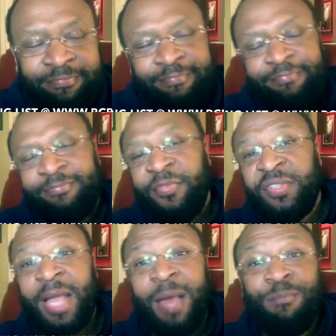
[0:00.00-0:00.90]
If it's
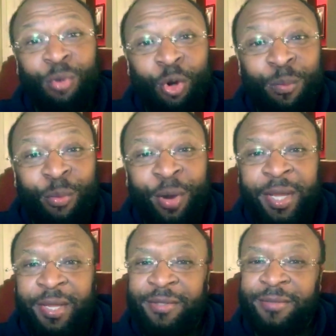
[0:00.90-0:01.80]
not broke, break it.
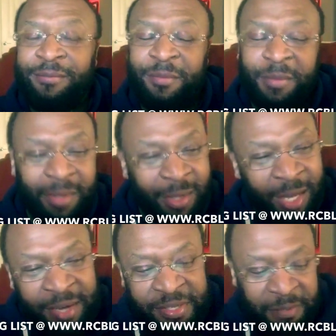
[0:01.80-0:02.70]
Glad to
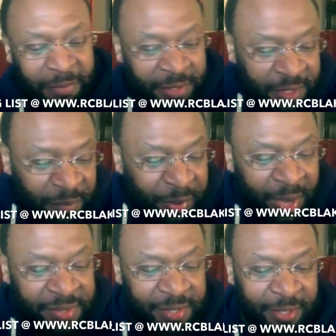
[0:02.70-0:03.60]
see my son, Pastor D.